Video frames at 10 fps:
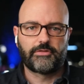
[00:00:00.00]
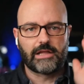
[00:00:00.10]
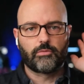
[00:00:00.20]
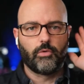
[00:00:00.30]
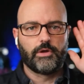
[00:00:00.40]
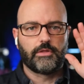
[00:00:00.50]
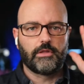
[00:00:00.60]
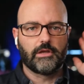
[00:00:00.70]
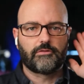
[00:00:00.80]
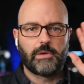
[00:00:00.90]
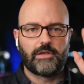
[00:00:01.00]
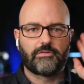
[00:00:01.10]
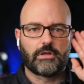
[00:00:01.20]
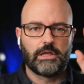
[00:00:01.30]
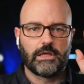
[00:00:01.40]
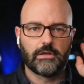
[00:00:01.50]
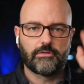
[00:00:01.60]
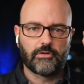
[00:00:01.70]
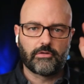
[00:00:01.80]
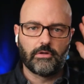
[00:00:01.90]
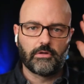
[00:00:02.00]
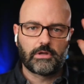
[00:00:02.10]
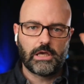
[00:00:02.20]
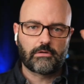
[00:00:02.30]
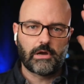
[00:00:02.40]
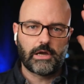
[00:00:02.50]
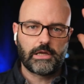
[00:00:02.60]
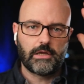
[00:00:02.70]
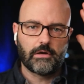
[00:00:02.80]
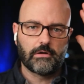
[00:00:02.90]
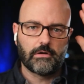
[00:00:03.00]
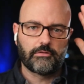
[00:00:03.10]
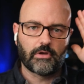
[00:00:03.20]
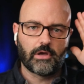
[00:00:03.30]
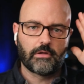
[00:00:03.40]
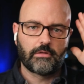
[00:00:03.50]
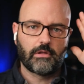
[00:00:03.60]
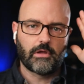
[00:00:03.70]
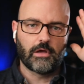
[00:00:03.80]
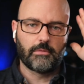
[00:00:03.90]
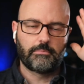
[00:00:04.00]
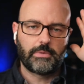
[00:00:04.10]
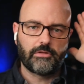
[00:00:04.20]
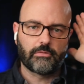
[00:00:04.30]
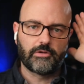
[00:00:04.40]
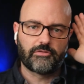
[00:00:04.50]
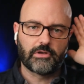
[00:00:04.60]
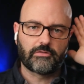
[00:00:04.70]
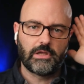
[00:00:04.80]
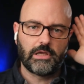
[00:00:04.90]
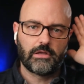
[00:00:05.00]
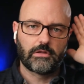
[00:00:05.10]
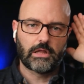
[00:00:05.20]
That's what this basically is. This little kick right here is a P360.